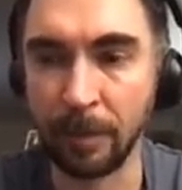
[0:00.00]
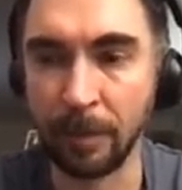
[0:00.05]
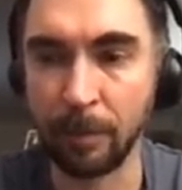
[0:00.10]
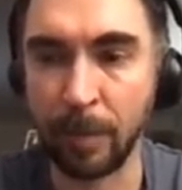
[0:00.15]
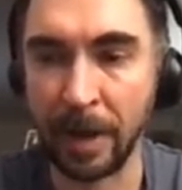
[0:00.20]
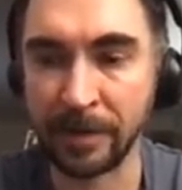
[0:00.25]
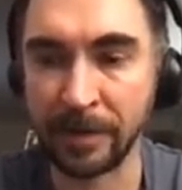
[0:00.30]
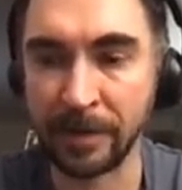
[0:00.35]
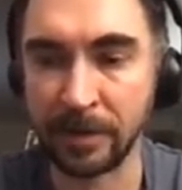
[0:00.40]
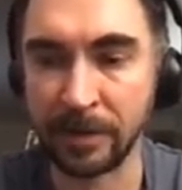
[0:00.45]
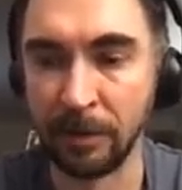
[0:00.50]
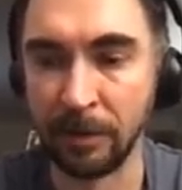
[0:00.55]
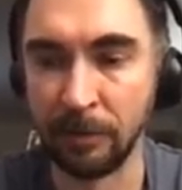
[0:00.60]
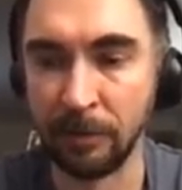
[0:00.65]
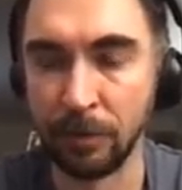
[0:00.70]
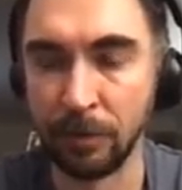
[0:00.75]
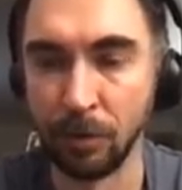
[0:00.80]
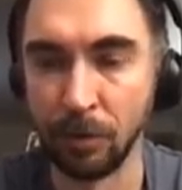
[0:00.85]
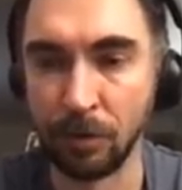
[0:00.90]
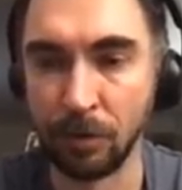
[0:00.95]
past and
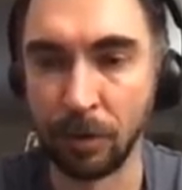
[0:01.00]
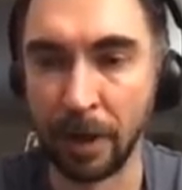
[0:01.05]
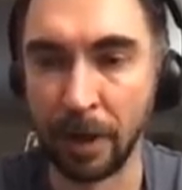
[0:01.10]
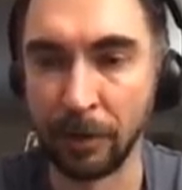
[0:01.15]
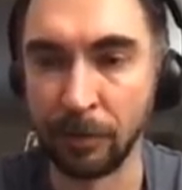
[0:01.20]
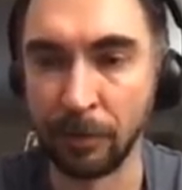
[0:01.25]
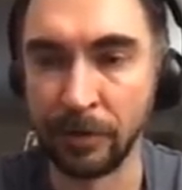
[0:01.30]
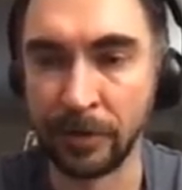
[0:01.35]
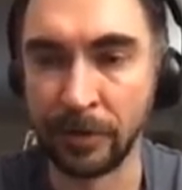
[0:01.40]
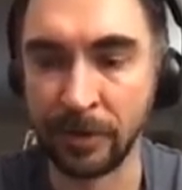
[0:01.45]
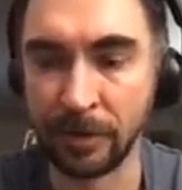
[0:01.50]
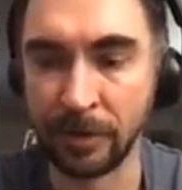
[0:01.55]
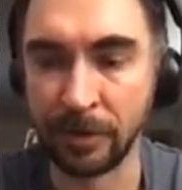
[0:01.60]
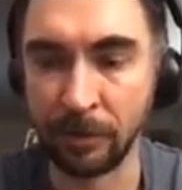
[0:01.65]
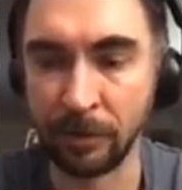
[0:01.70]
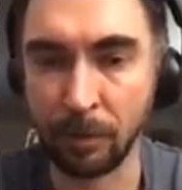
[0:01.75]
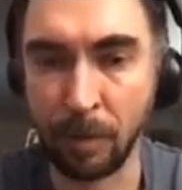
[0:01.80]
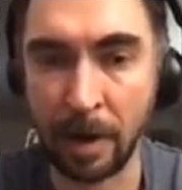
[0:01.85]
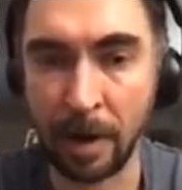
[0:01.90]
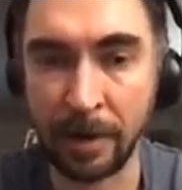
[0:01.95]
future addresses of
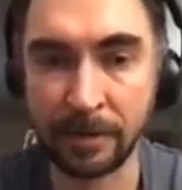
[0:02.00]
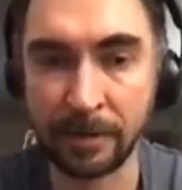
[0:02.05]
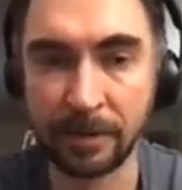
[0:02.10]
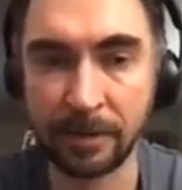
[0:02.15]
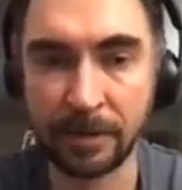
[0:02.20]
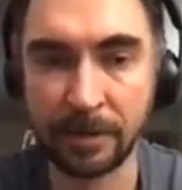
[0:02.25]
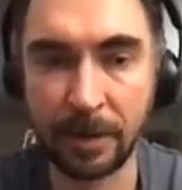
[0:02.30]
your wallet.